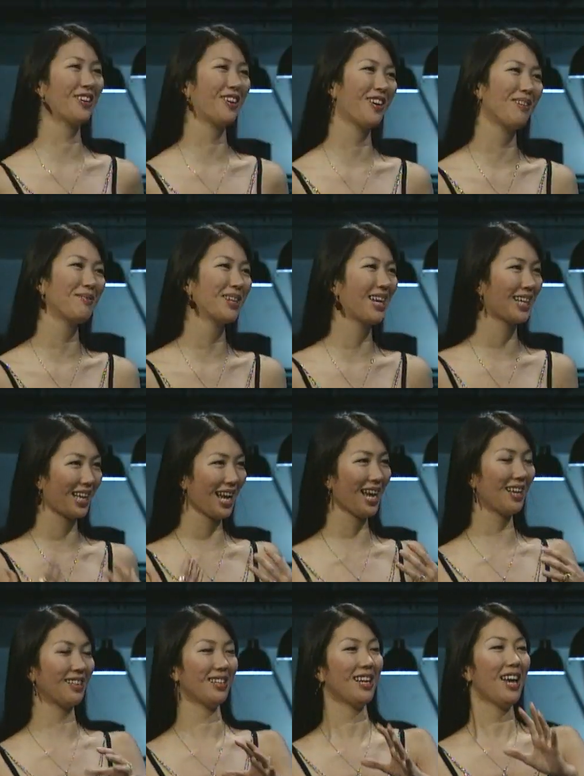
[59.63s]
You know, I mean, uh -huh. I uh-huh.
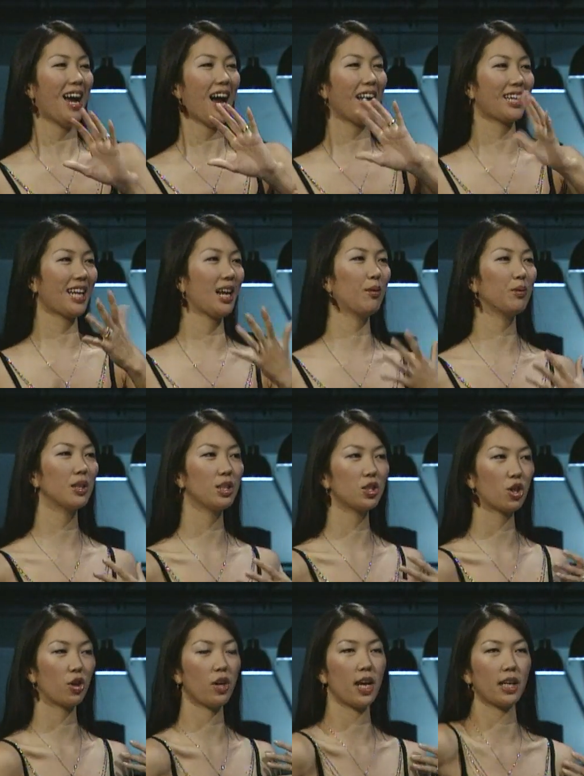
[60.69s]
can't, I can't really
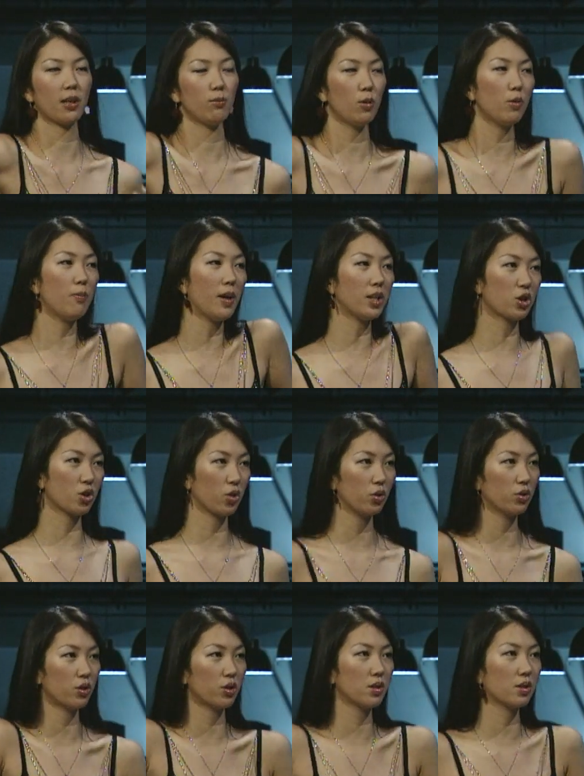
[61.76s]
turn. I can move my
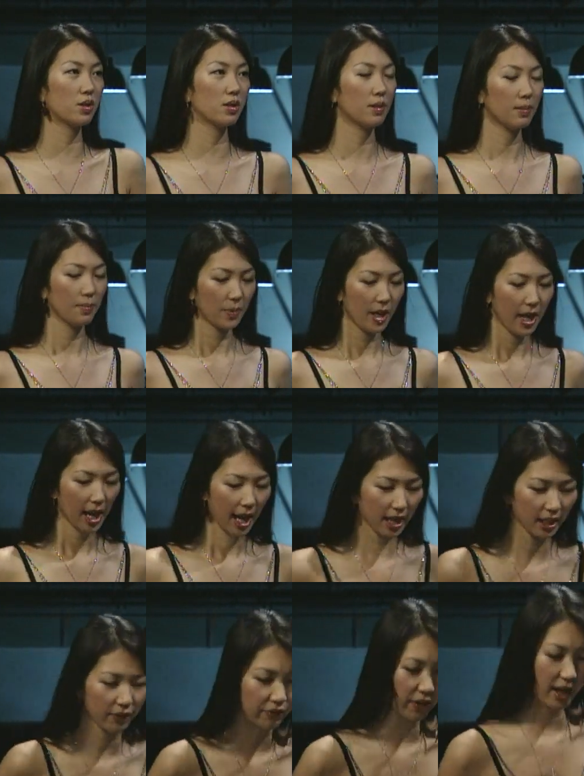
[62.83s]
shoulders. And if